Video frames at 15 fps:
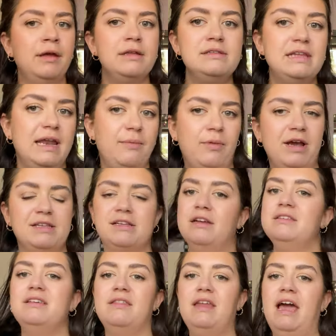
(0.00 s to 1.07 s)
denim waistcoats
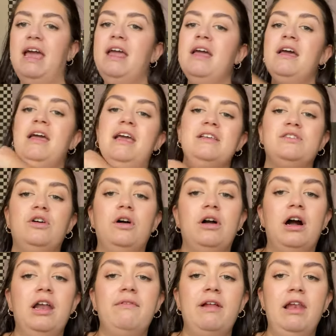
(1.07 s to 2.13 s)
the other day. It's got
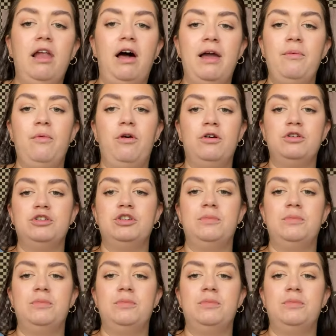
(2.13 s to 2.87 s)
kind of a light watch